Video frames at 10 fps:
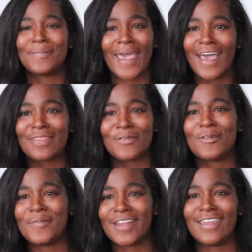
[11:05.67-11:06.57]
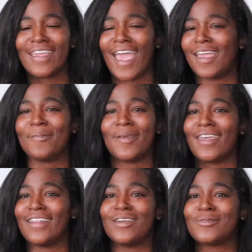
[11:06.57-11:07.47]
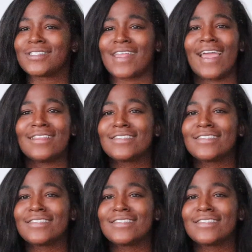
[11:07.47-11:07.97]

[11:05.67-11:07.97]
bathroom and he came in and was like,